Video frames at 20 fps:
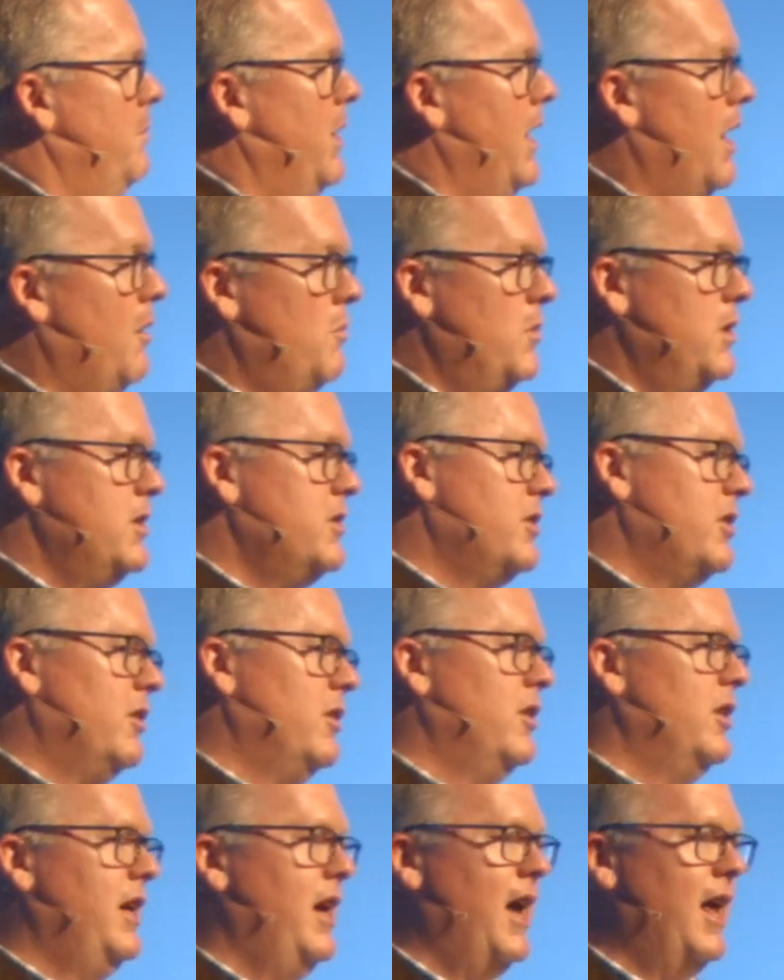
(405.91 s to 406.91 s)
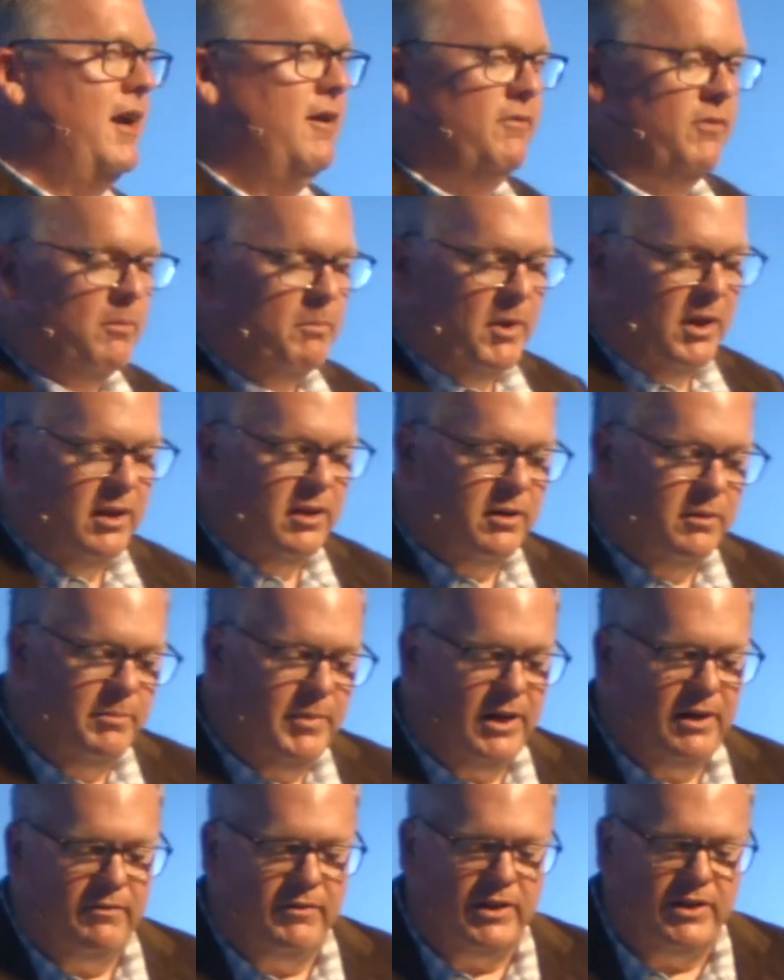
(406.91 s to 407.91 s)
But I want us to look at it from a little
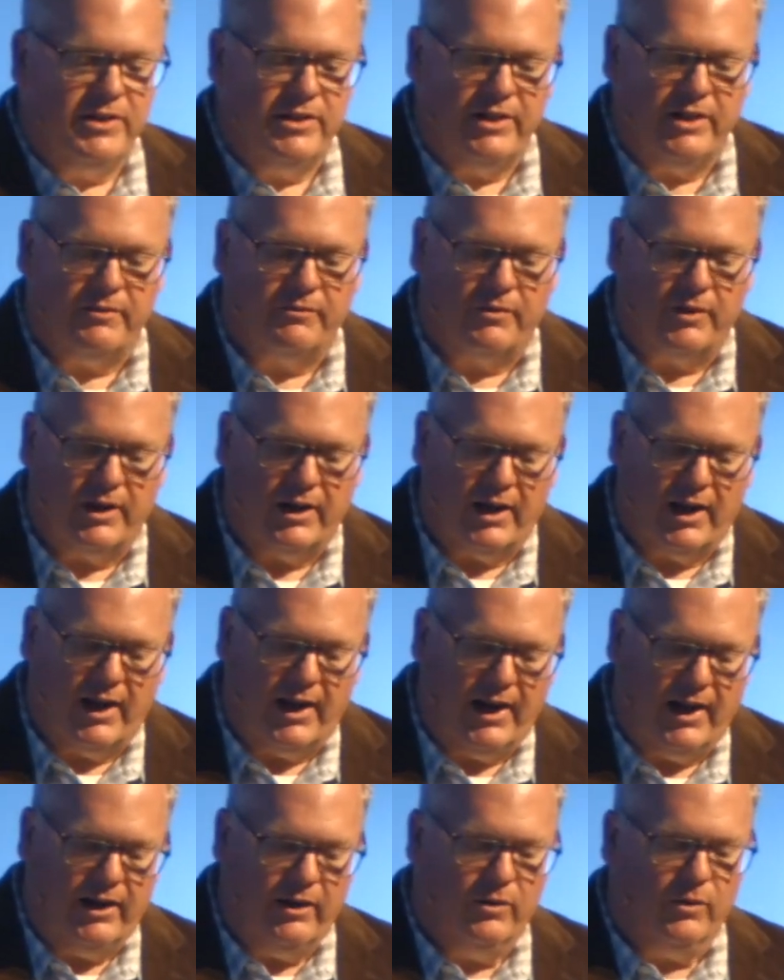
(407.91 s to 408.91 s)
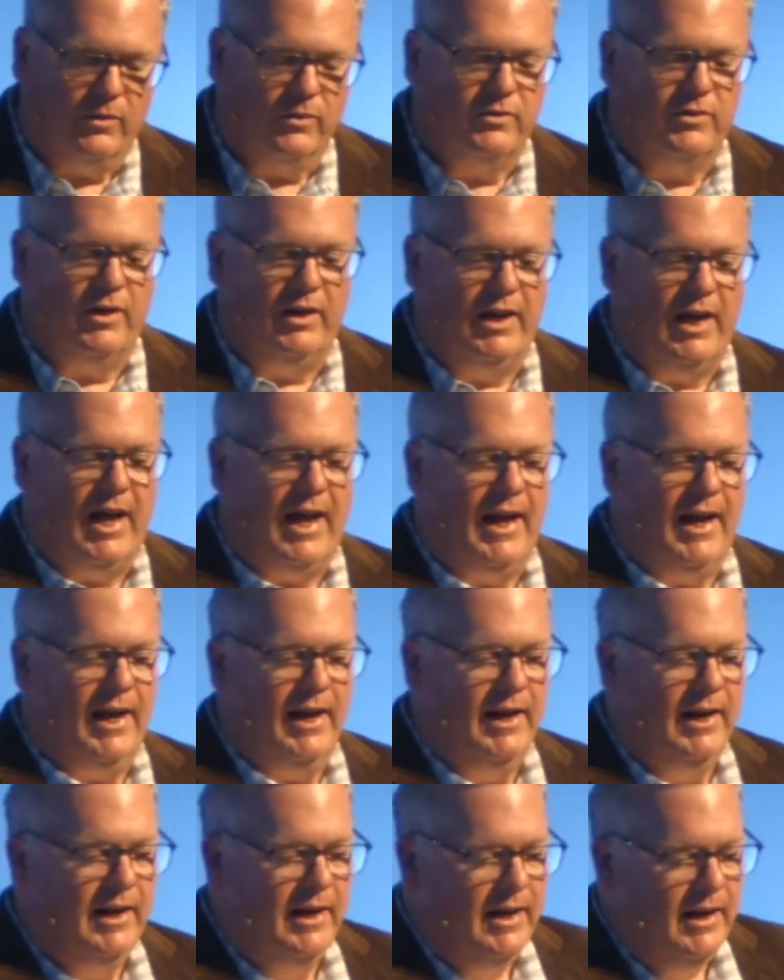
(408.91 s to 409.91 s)
bit of a different angle today.
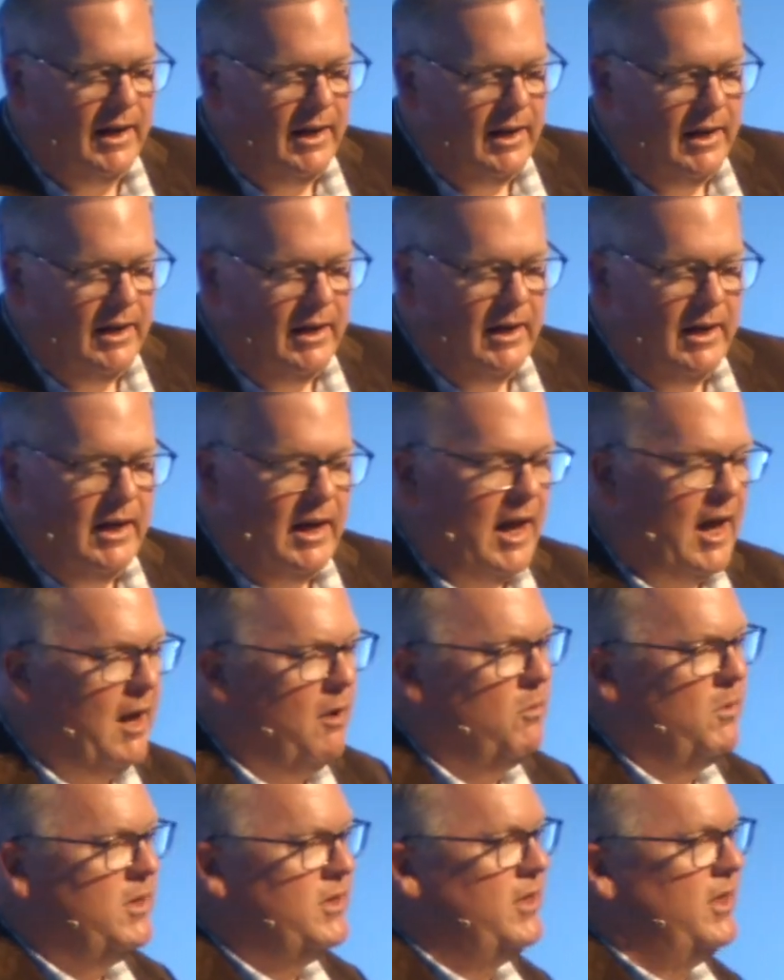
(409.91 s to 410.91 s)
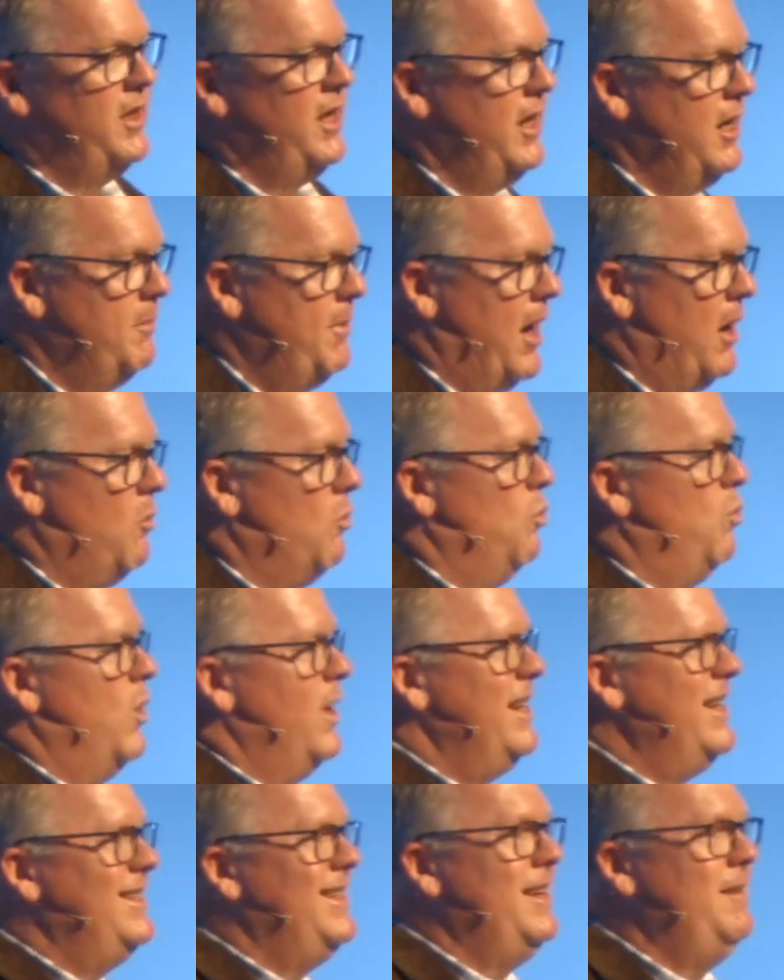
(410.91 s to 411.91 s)
I want us to think about
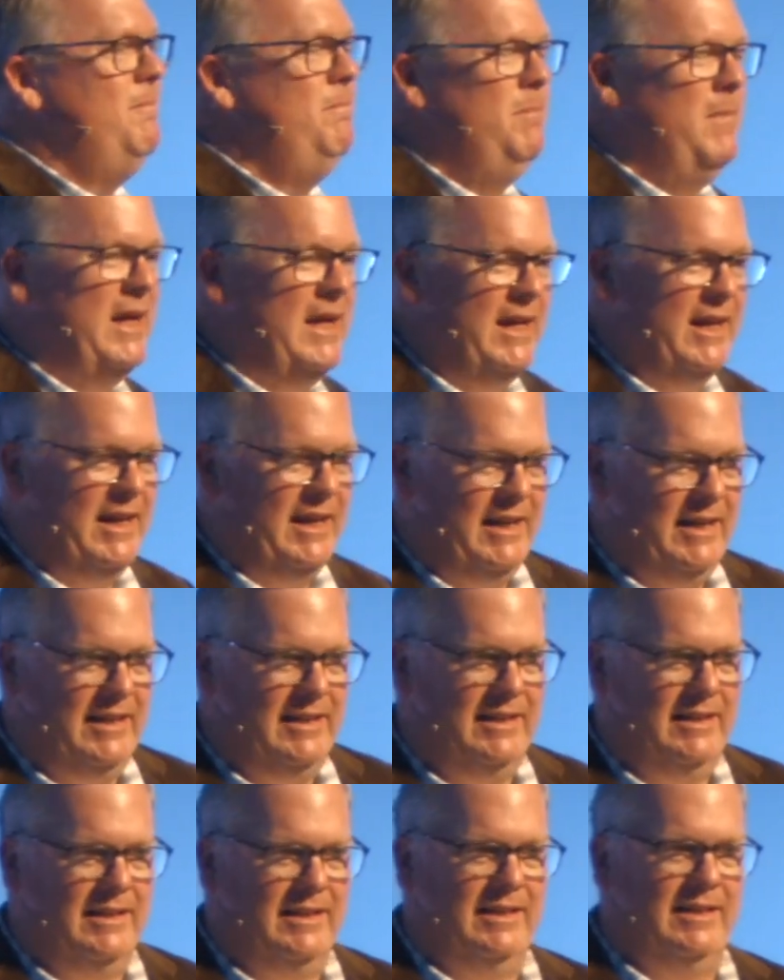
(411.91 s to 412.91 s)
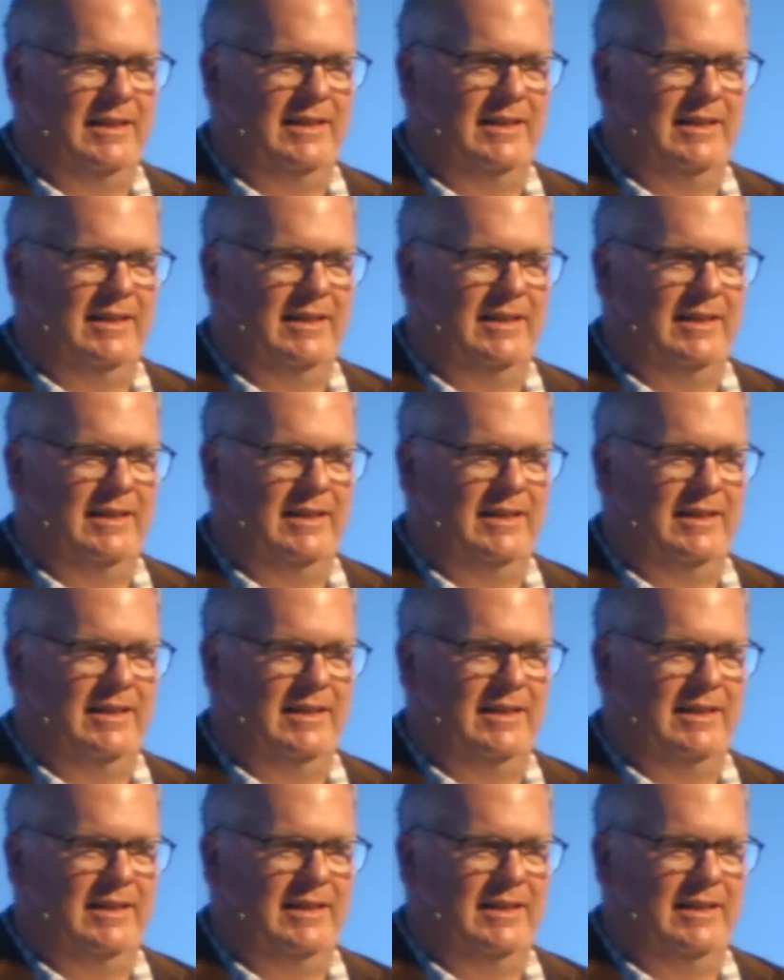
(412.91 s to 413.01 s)
what does it mean